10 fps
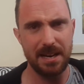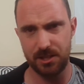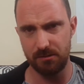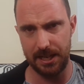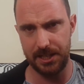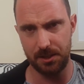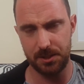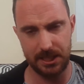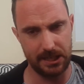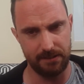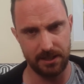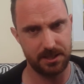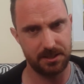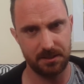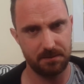made the radio
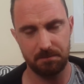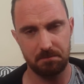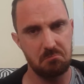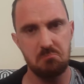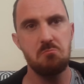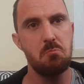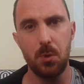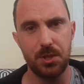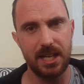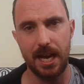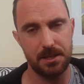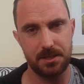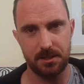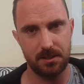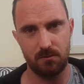series would
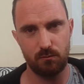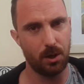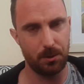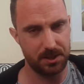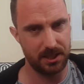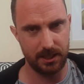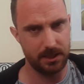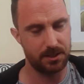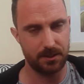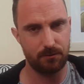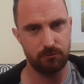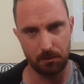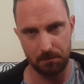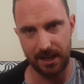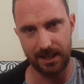get royalties
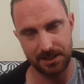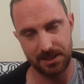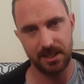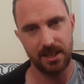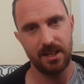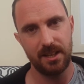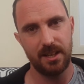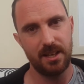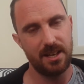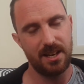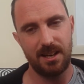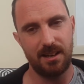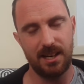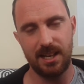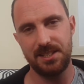from that,
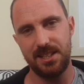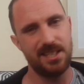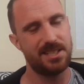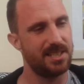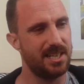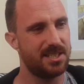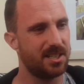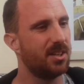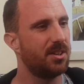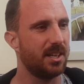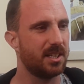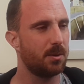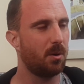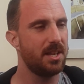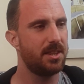and it's a good
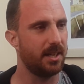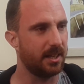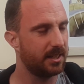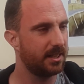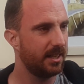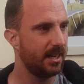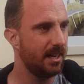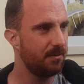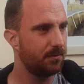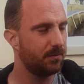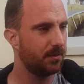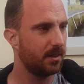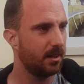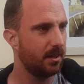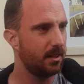thing. So I think if